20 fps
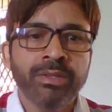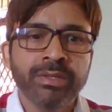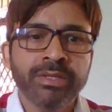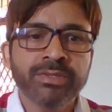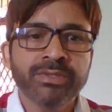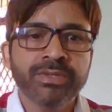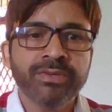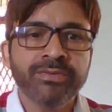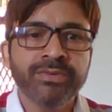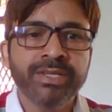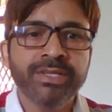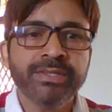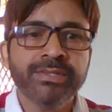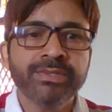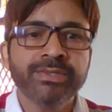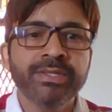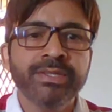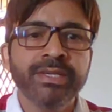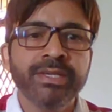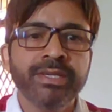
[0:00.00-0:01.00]
this
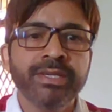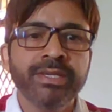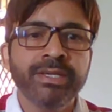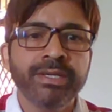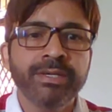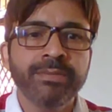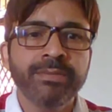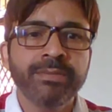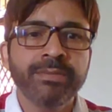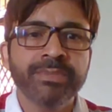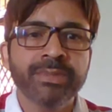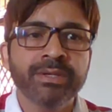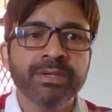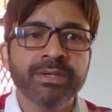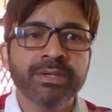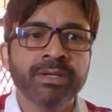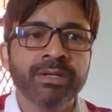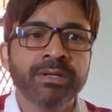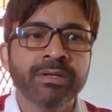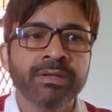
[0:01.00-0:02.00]
series, the
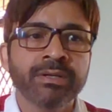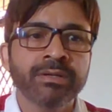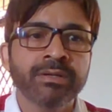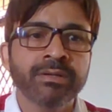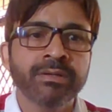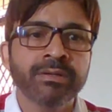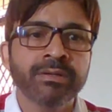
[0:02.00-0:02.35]
uh,